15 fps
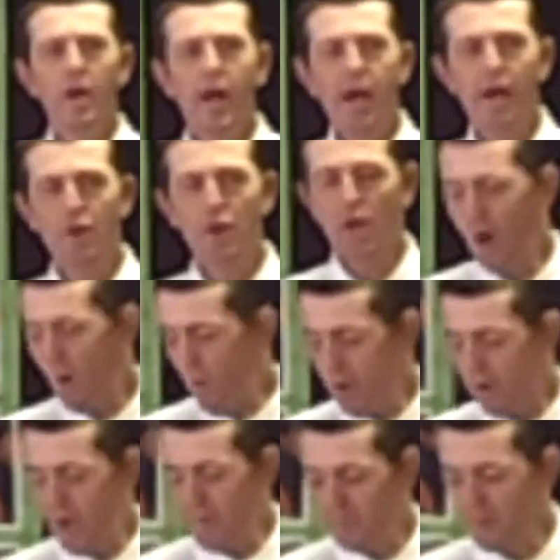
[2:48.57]
And you know
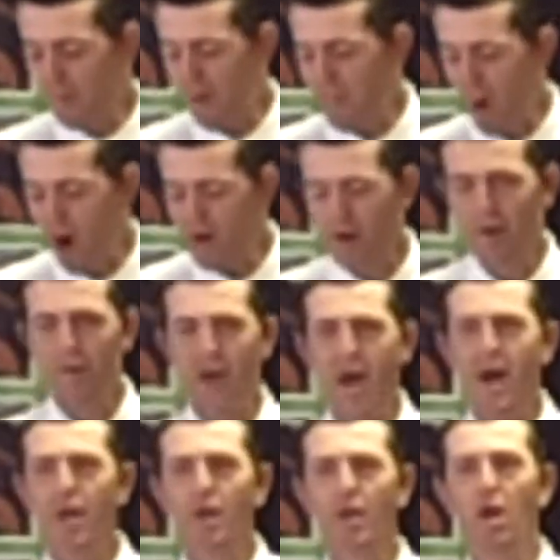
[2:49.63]
what comes to my mind on
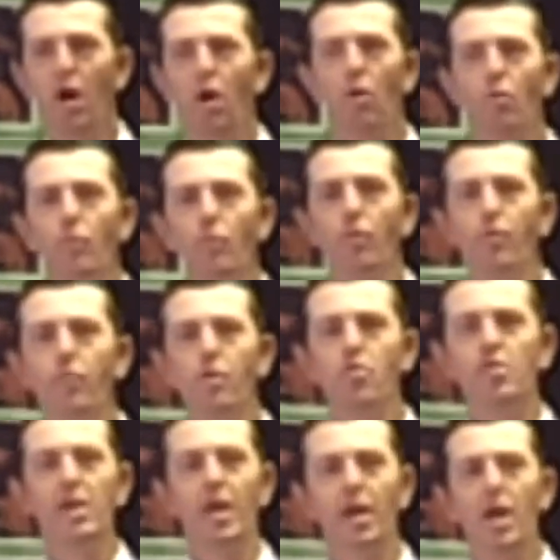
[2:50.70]
that? You know,
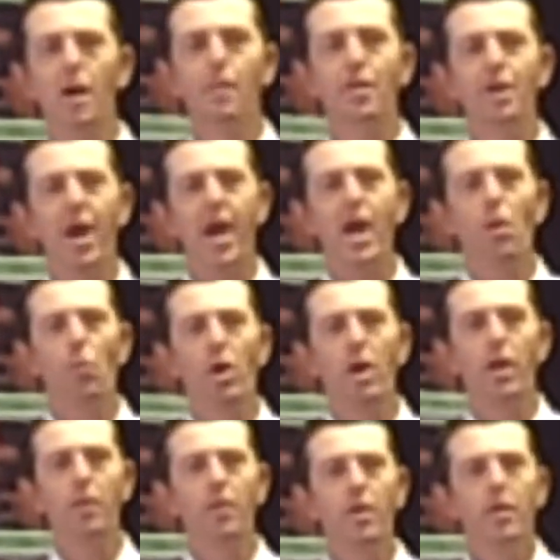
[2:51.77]
there's going to come a day
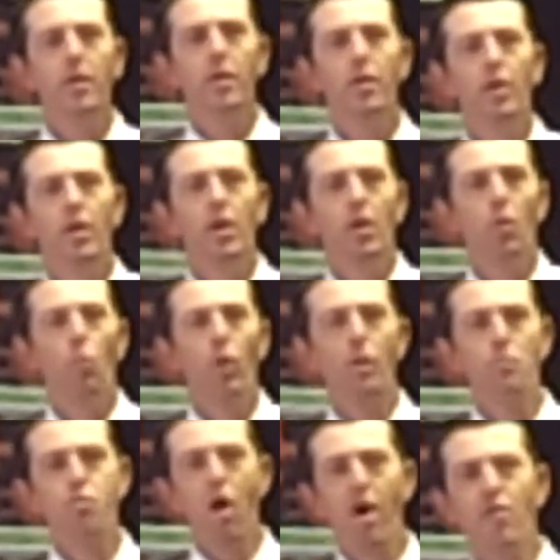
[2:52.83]
when
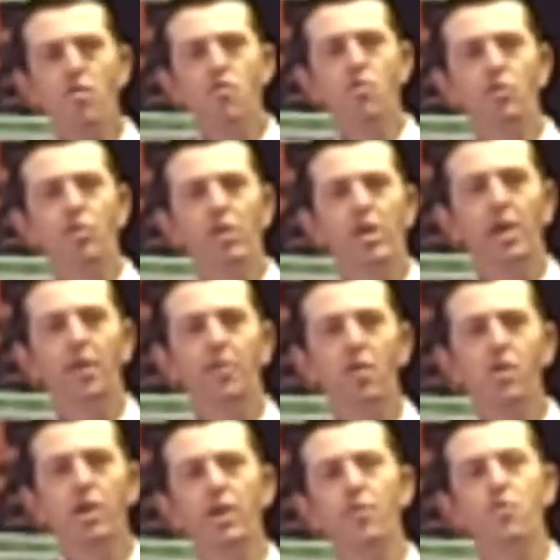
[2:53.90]
when brothers are going to
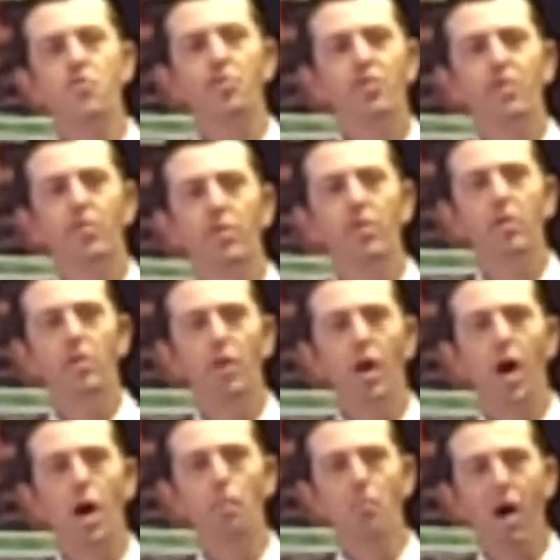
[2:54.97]
turn in their
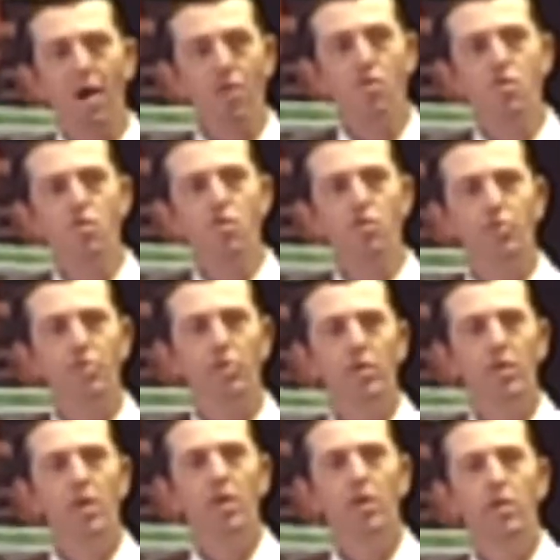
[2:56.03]
uh, mothers
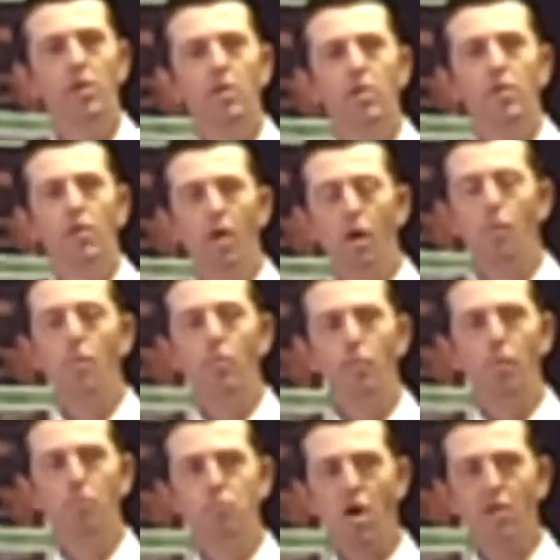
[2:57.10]

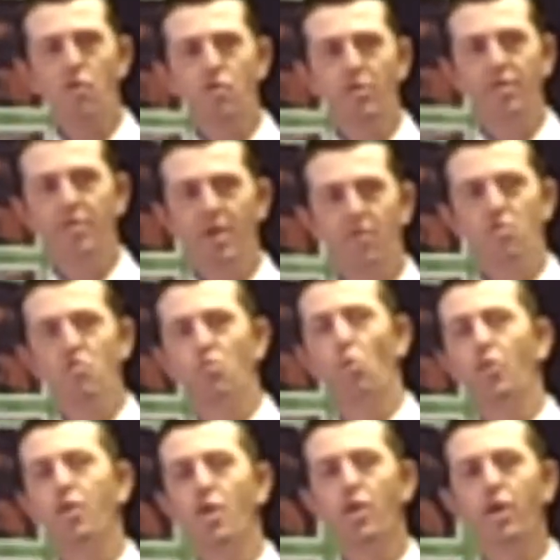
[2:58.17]
brothers and sisters
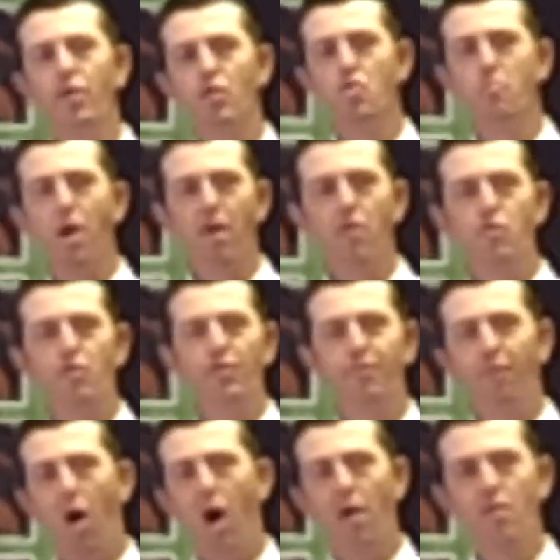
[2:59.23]
will turn in their mothers and
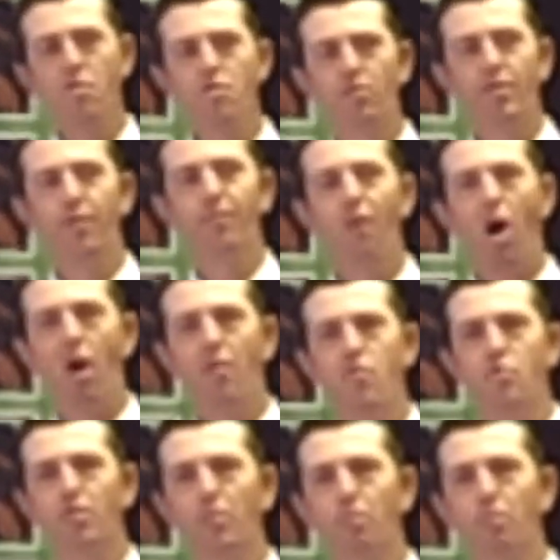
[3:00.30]
fathers, and fathers